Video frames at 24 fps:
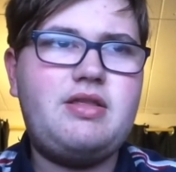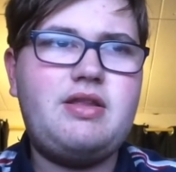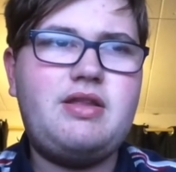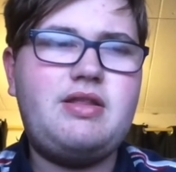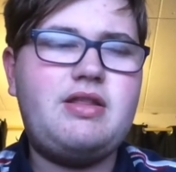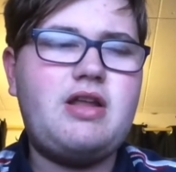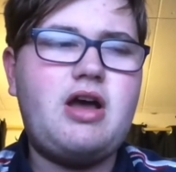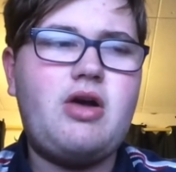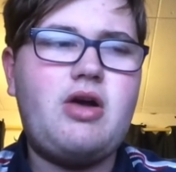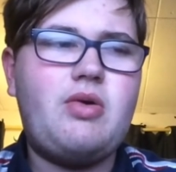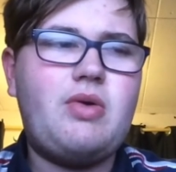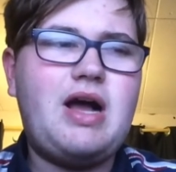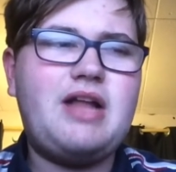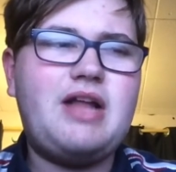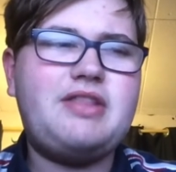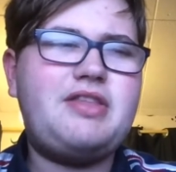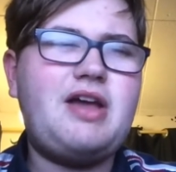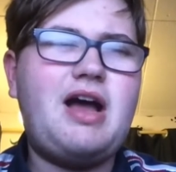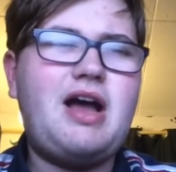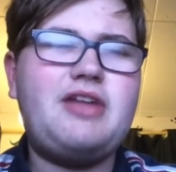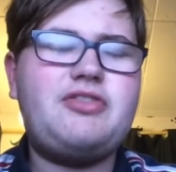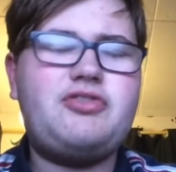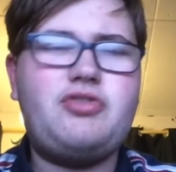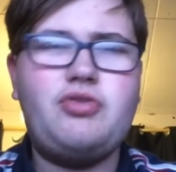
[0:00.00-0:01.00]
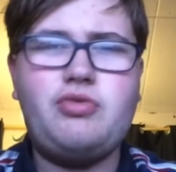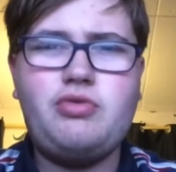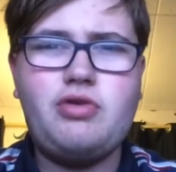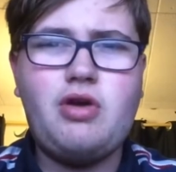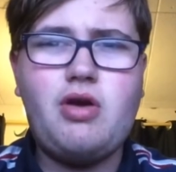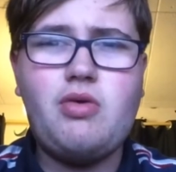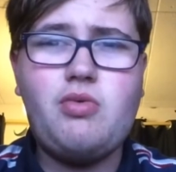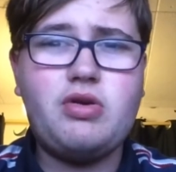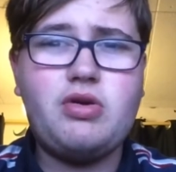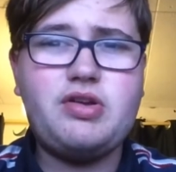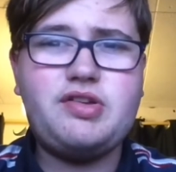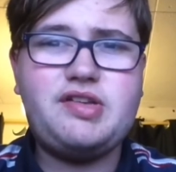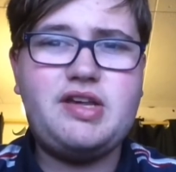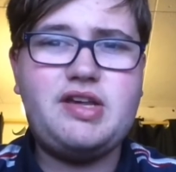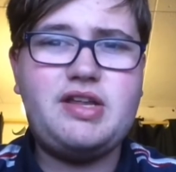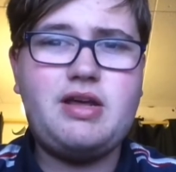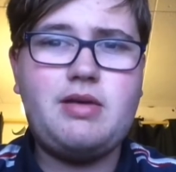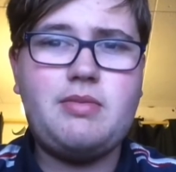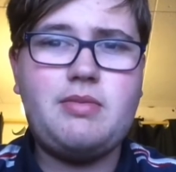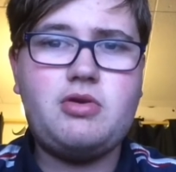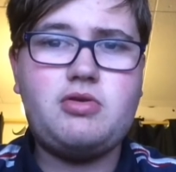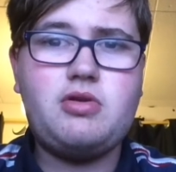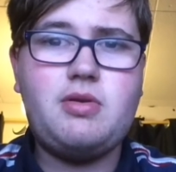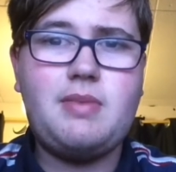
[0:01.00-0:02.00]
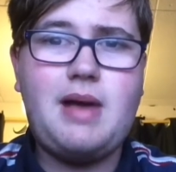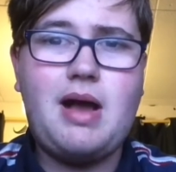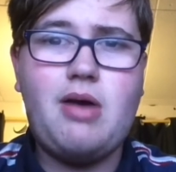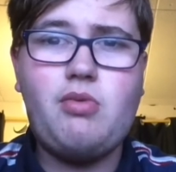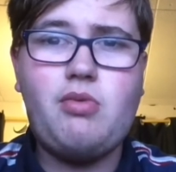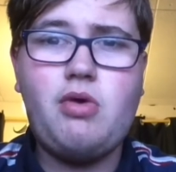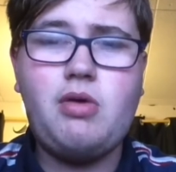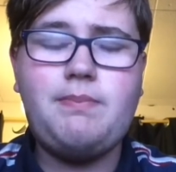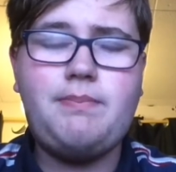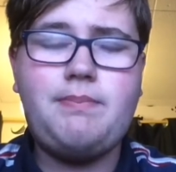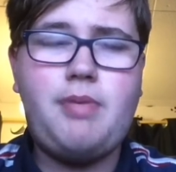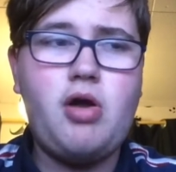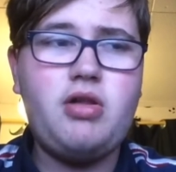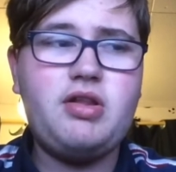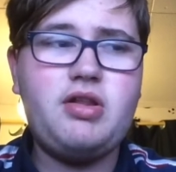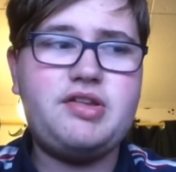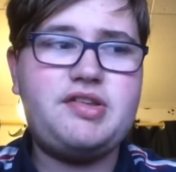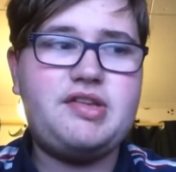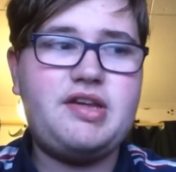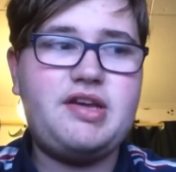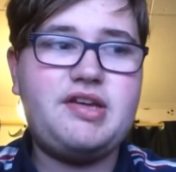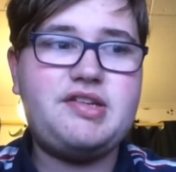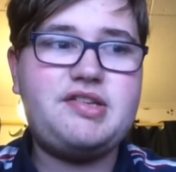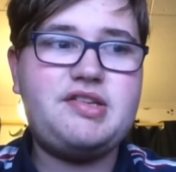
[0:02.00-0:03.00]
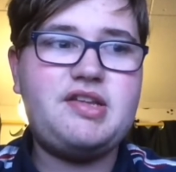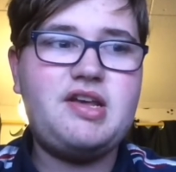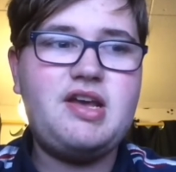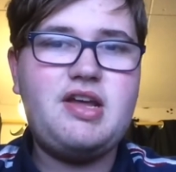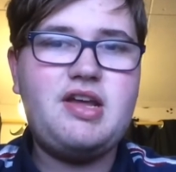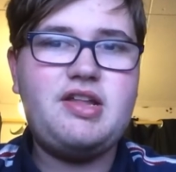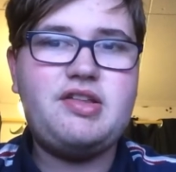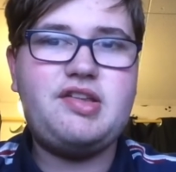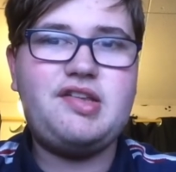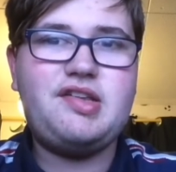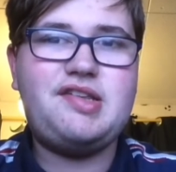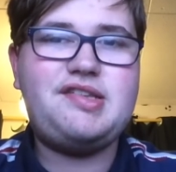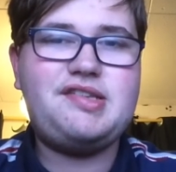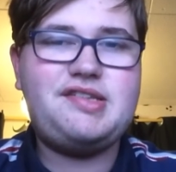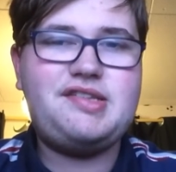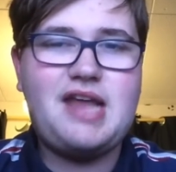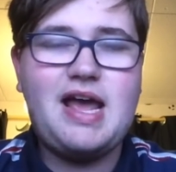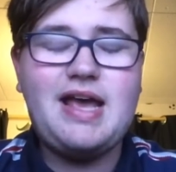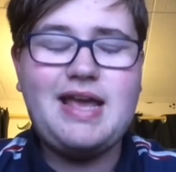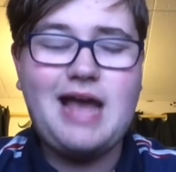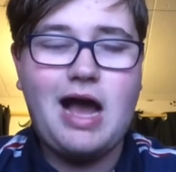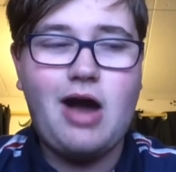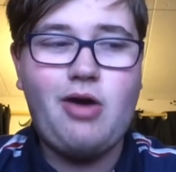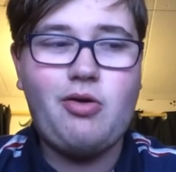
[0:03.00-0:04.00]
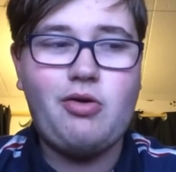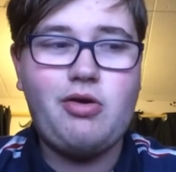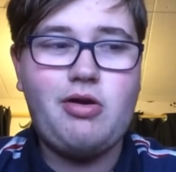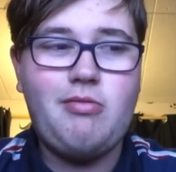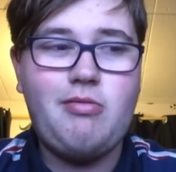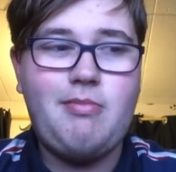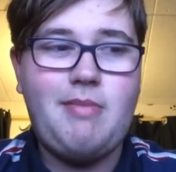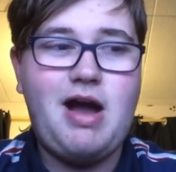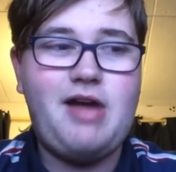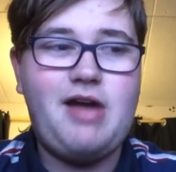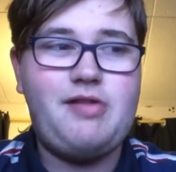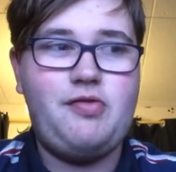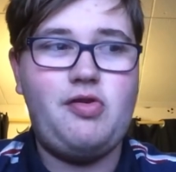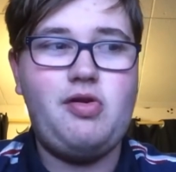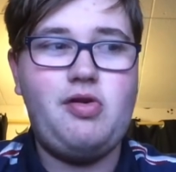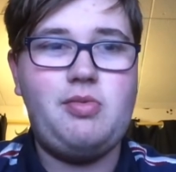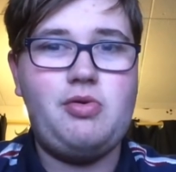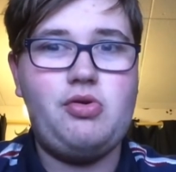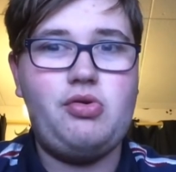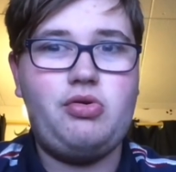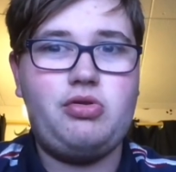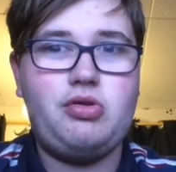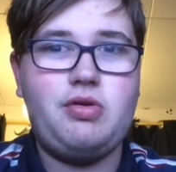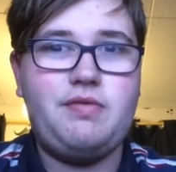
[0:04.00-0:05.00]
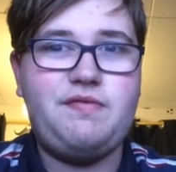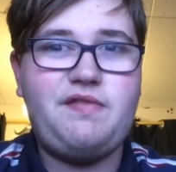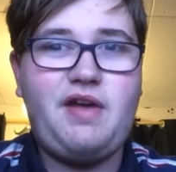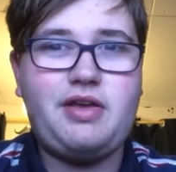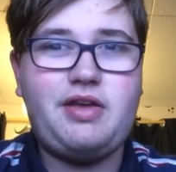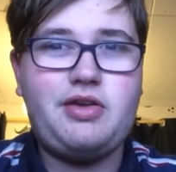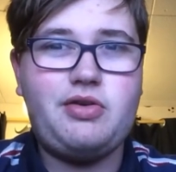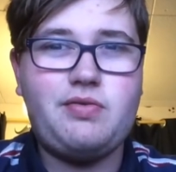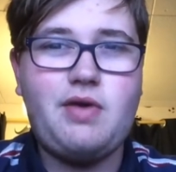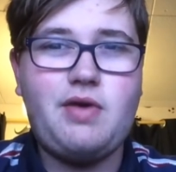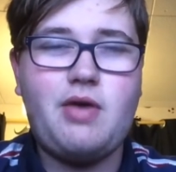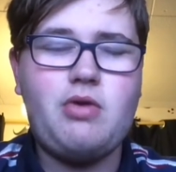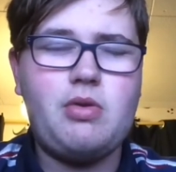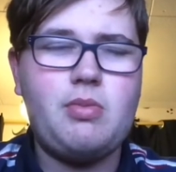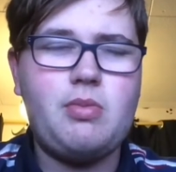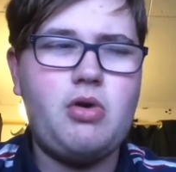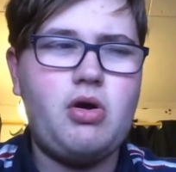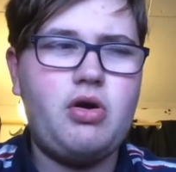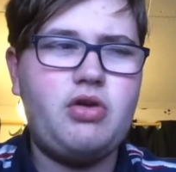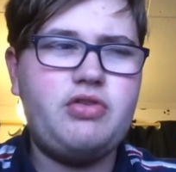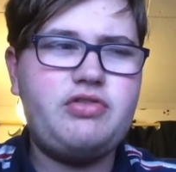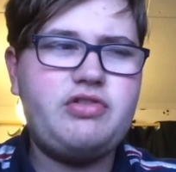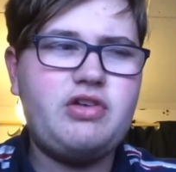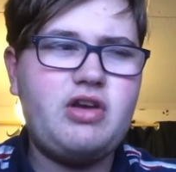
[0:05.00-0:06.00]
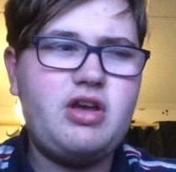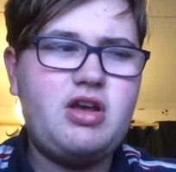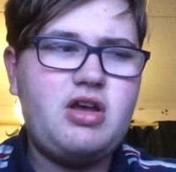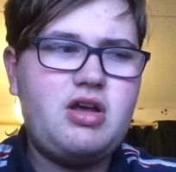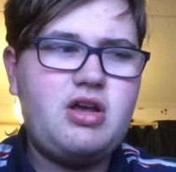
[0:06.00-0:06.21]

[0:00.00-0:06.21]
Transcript: No, I, I do not want to see that in my club. I want politics to stay out of my football club. Thank you very much.